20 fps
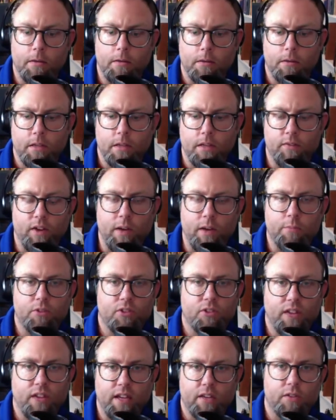If I'm
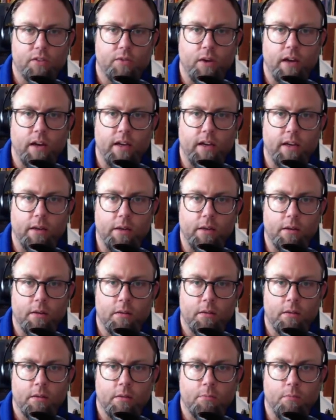satisfying
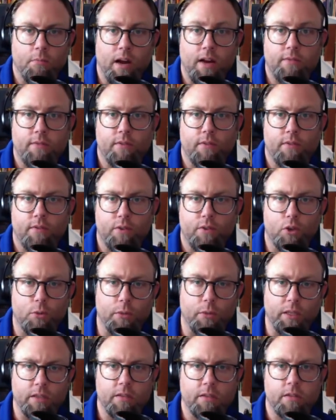my
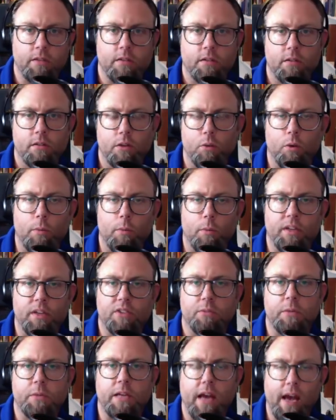fulfillment and what
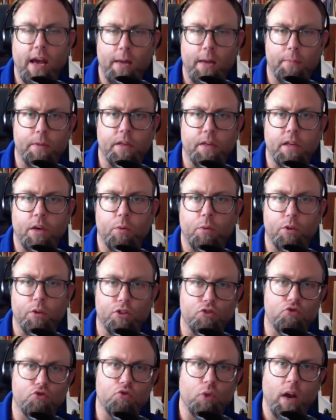makes me happy and
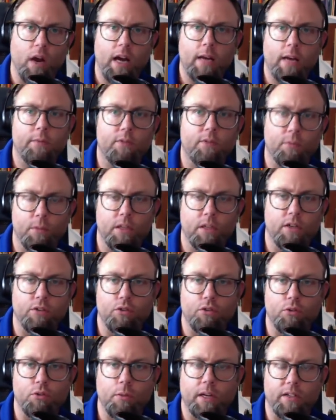what drives me to
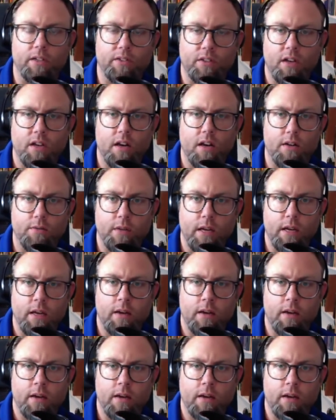do my stuff,